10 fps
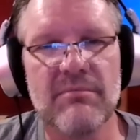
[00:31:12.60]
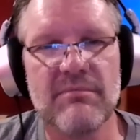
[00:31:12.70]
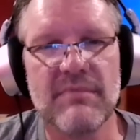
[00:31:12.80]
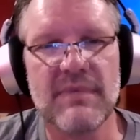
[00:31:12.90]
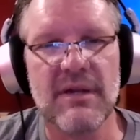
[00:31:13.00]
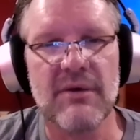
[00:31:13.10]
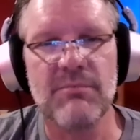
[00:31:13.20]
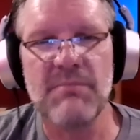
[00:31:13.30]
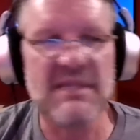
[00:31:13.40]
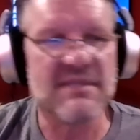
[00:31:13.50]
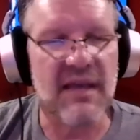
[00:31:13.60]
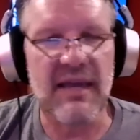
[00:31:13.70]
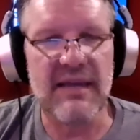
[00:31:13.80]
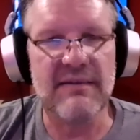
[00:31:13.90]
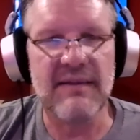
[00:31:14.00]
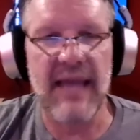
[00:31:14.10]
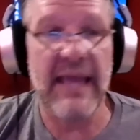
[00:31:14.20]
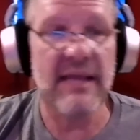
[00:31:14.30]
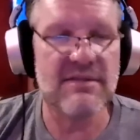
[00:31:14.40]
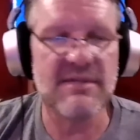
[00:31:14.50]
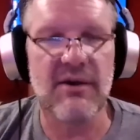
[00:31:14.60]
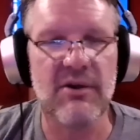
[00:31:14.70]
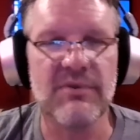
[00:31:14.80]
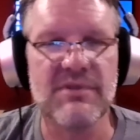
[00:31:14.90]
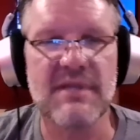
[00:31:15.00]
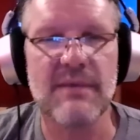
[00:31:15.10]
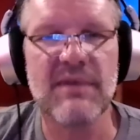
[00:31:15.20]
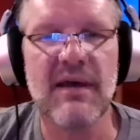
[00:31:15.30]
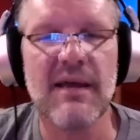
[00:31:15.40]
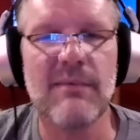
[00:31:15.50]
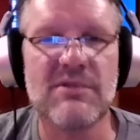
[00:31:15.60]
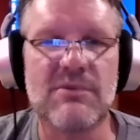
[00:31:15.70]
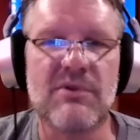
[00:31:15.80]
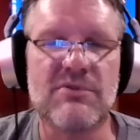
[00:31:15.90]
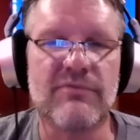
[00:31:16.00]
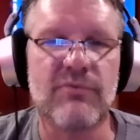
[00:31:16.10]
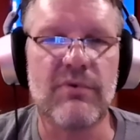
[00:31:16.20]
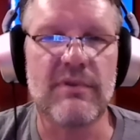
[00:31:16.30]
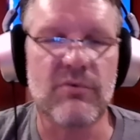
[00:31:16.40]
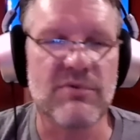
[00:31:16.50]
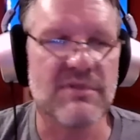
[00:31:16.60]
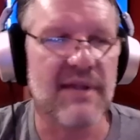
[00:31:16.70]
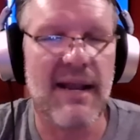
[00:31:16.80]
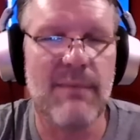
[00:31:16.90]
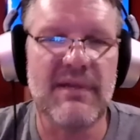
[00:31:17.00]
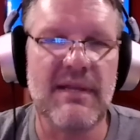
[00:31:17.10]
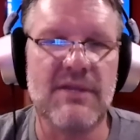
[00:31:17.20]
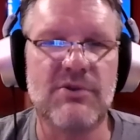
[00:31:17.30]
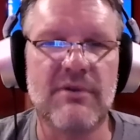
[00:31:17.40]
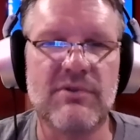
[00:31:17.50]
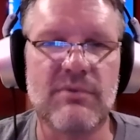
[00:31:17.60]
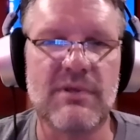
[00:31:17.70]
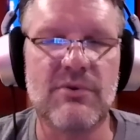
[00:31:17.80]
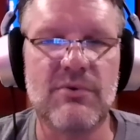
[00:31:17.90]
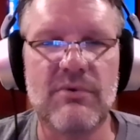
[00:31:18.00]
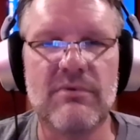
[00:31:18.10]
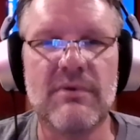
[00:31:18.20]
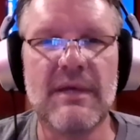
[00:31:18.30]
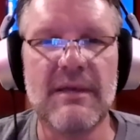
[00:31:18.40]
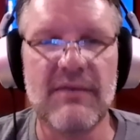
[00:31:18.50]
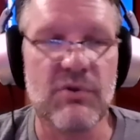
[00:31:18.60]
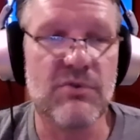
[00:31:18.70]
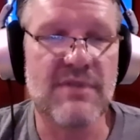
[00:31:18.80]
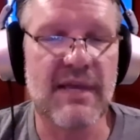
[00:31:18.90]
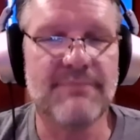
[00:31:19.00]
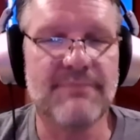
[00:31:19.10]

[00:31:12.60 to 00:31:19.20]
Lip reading: Mid-side and stereo at the same time, and so on and so forth. And of course, the dynamic nature of it's really cool if you use that.